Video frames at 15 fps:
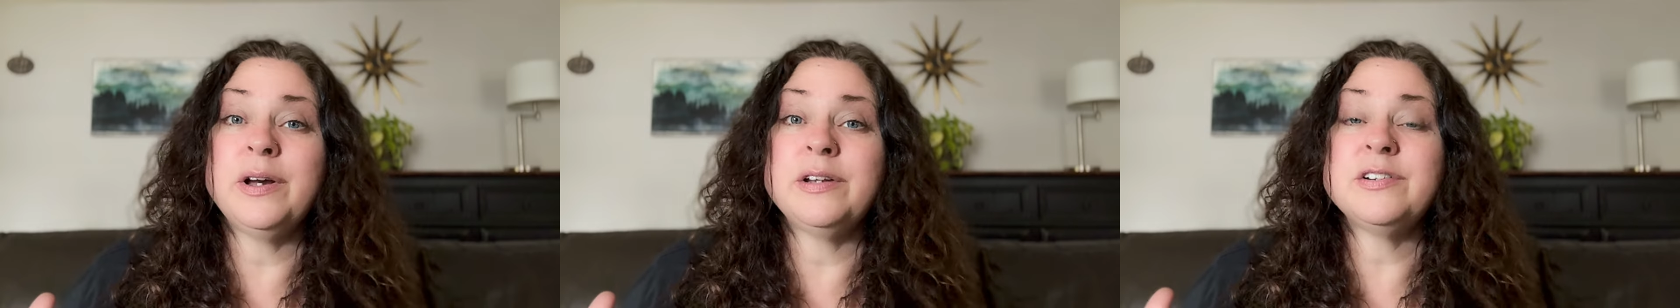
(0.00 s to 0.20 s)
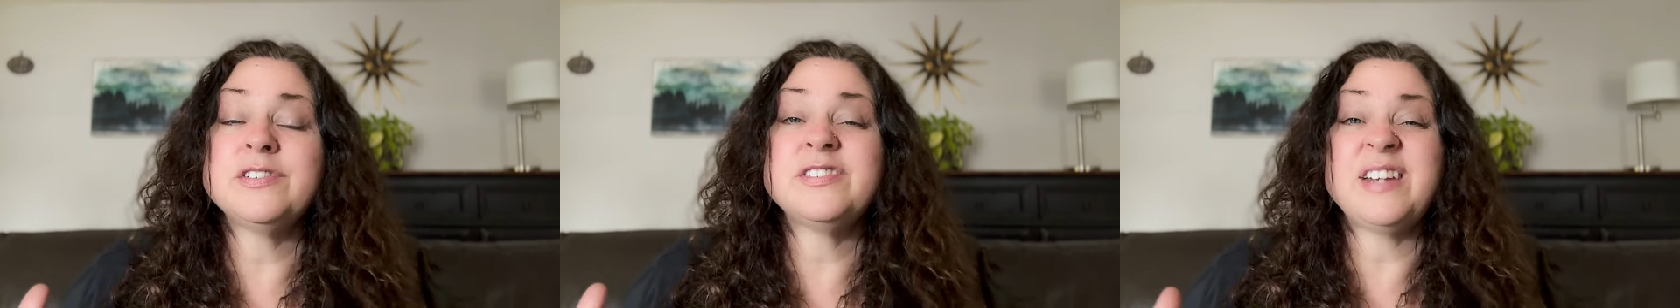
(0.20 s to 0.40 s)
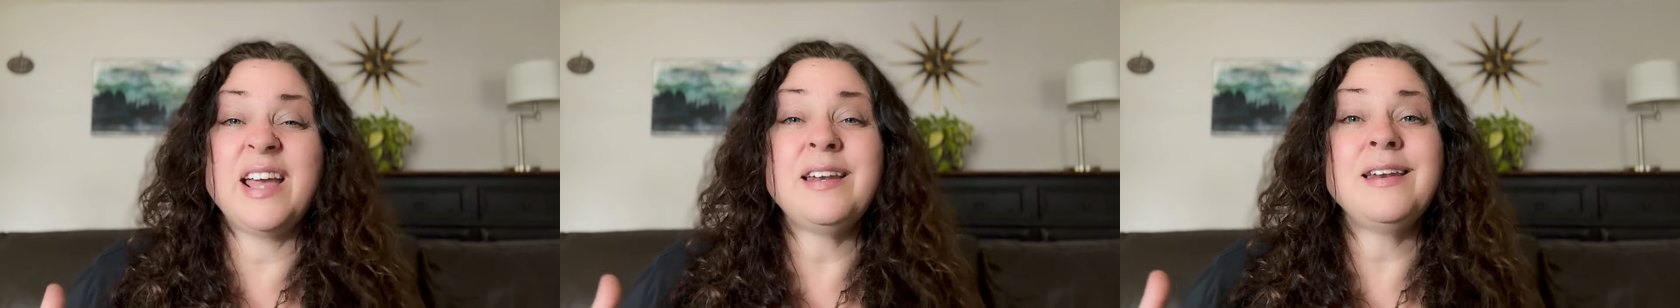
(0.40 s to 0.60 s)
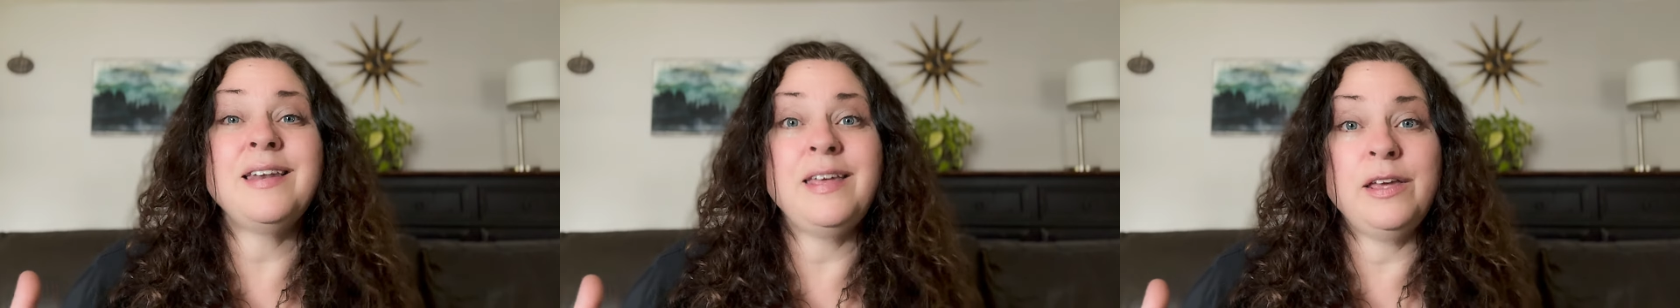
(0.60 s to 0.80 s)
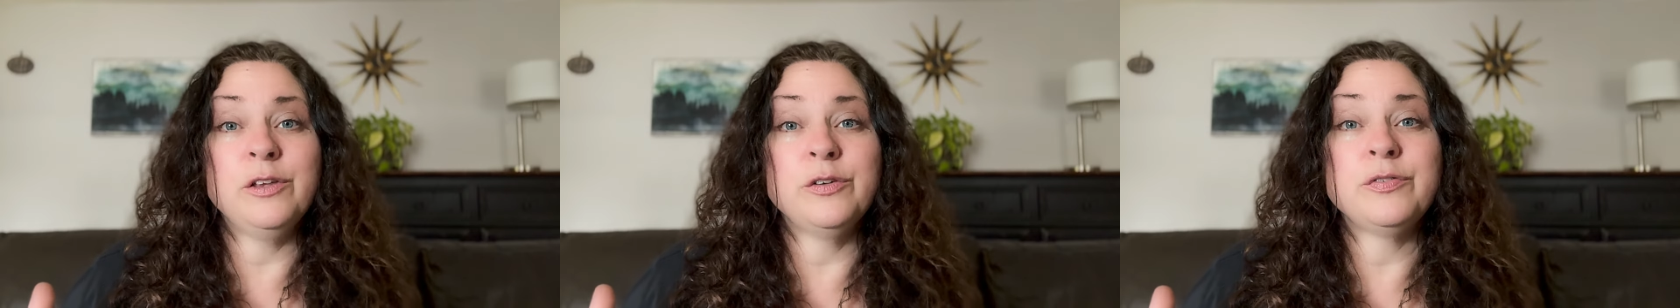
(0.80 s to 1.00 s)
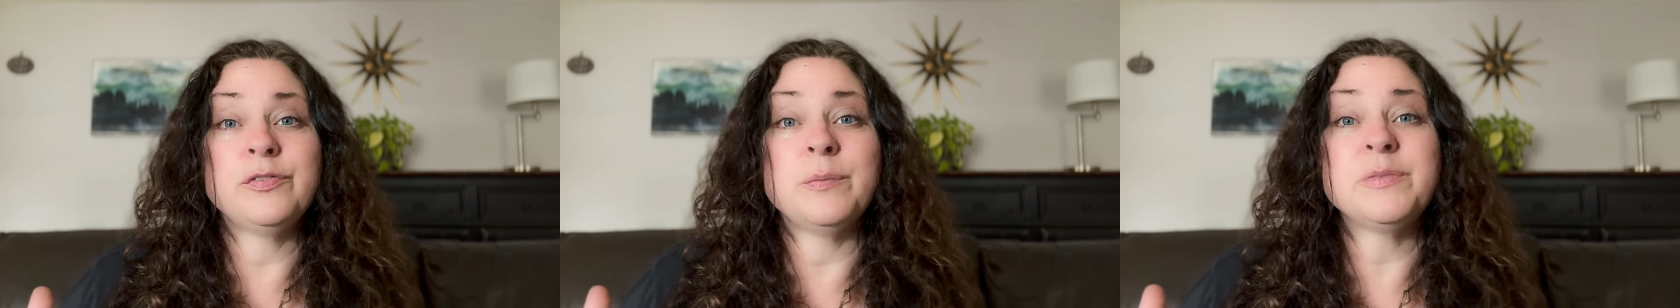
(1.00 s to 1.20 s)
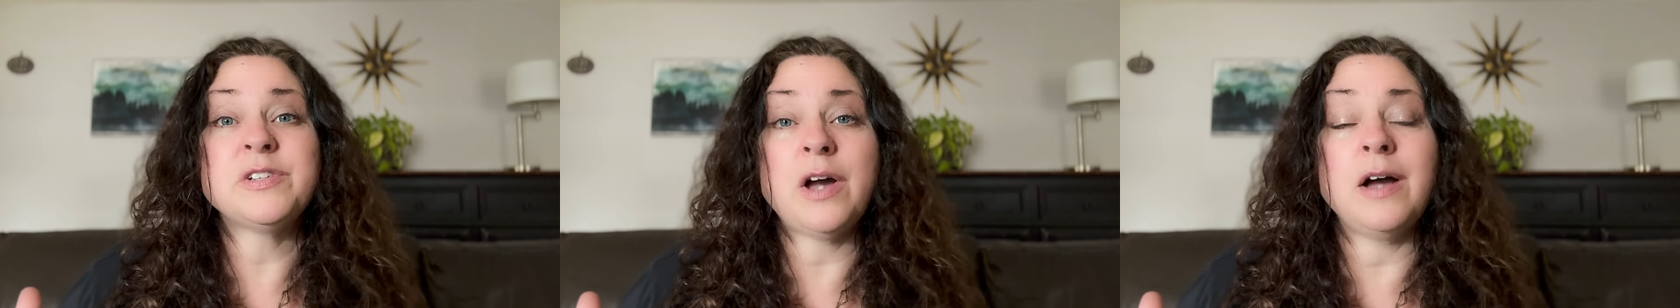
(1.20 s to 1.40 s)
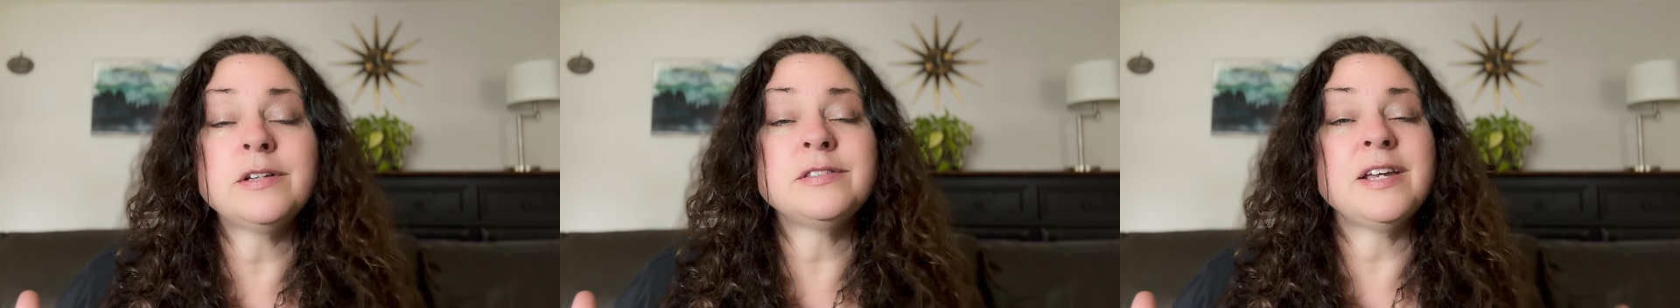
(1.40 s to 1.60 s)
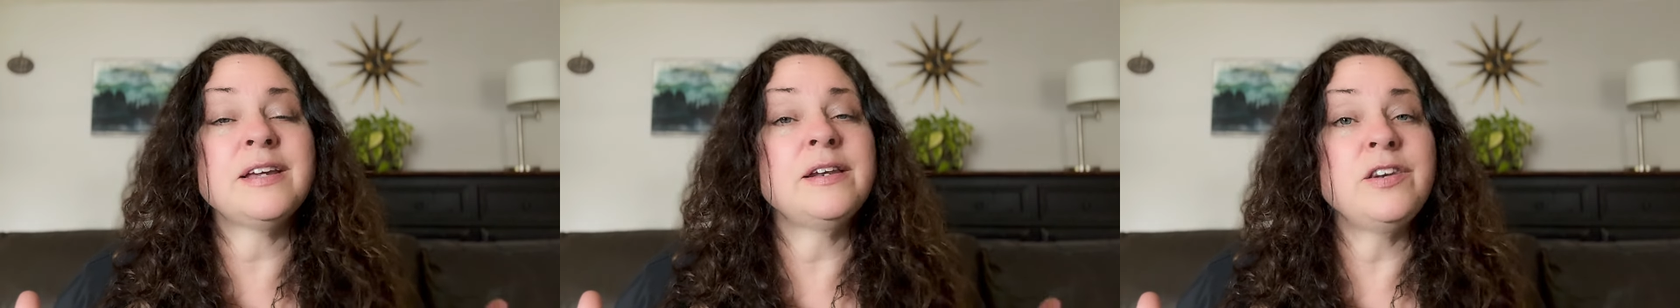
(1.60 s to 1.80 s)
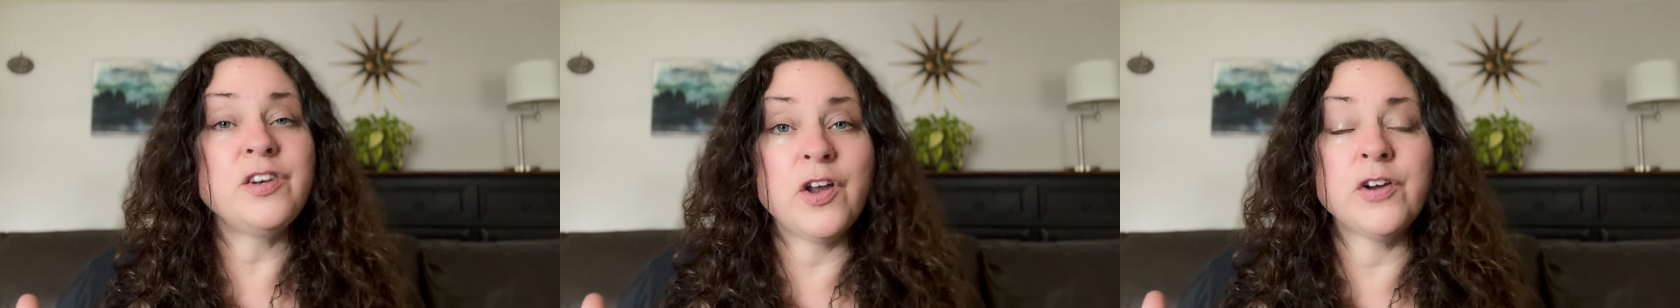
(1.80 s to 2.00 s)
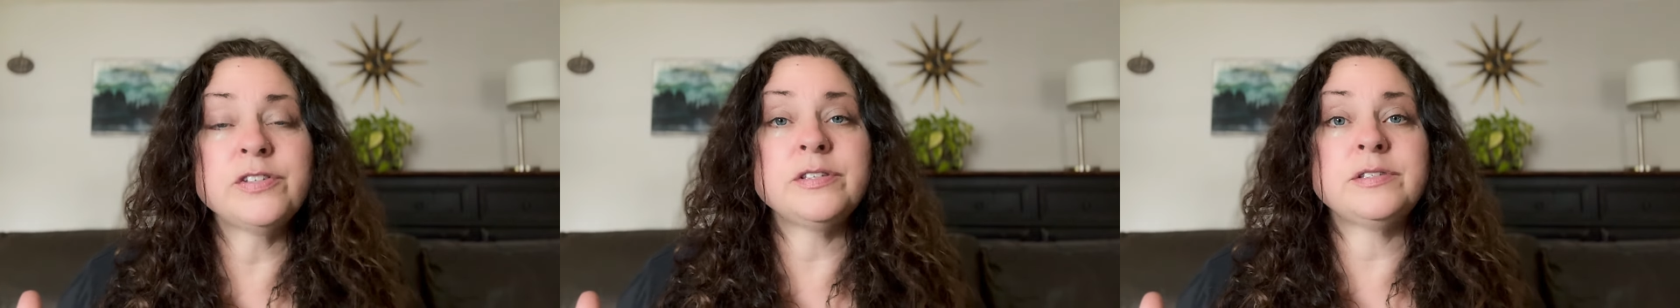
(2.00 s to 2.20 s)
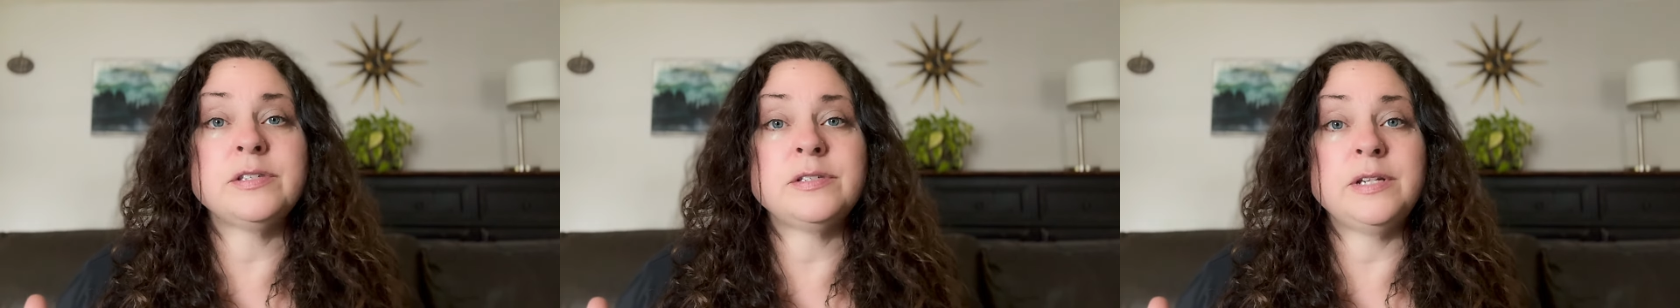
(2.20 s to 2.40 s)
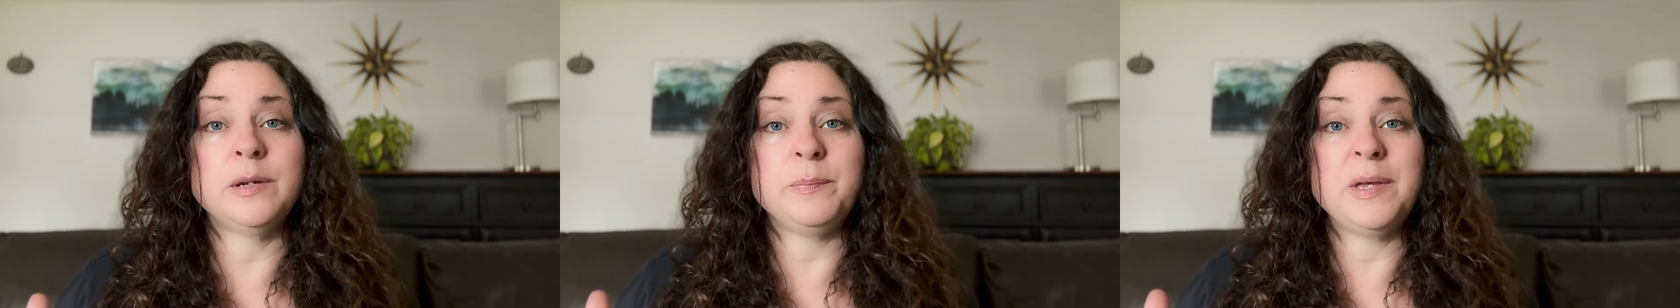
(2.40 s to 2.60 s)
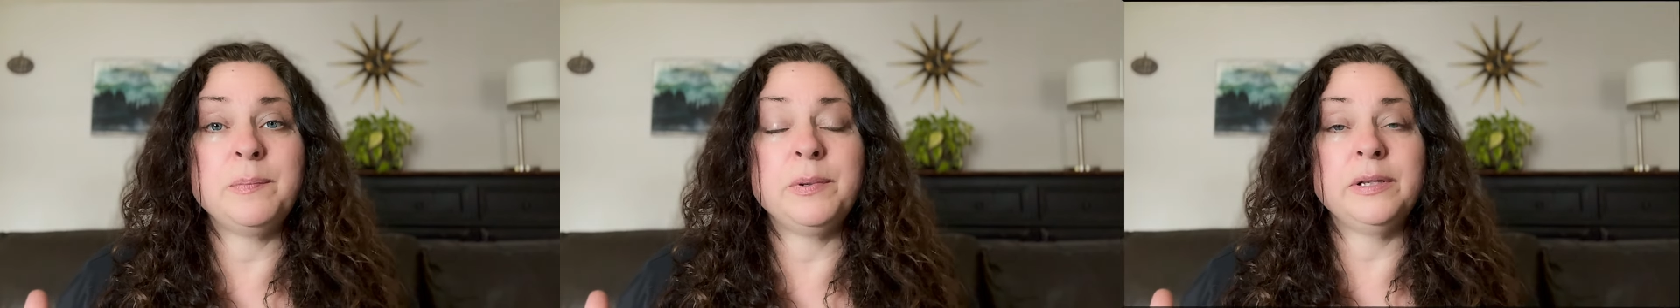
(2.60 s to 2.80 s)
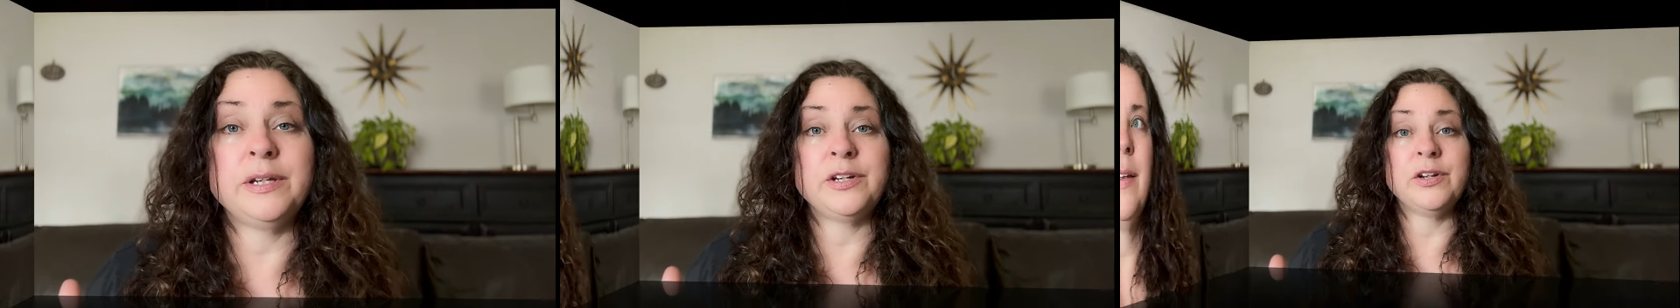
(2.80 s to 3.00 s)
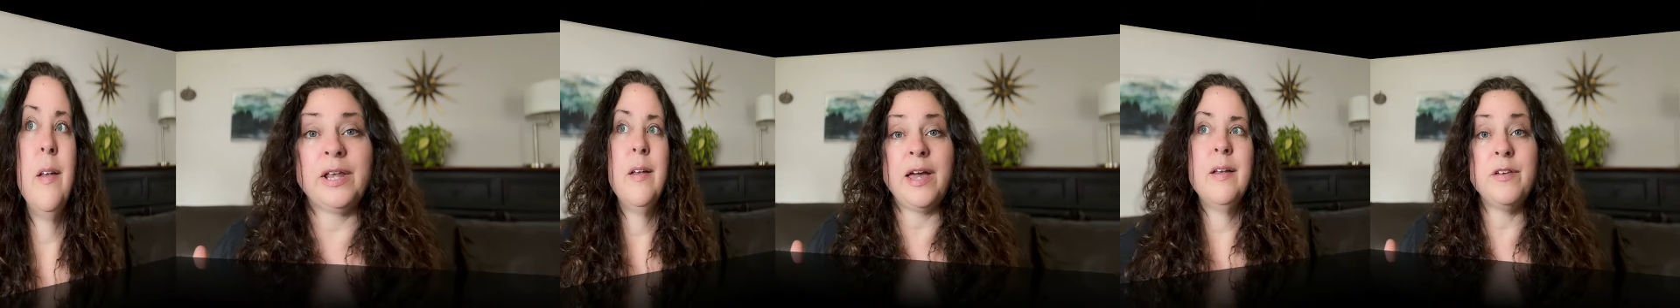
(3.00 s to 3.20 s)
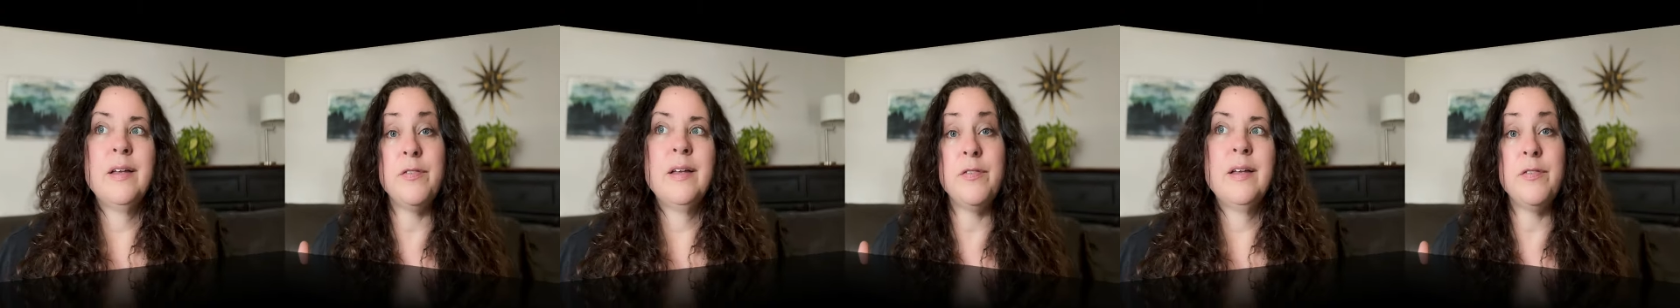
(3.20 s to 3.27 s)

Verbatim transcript: understand and heal from toxic, narcissistic people in your life.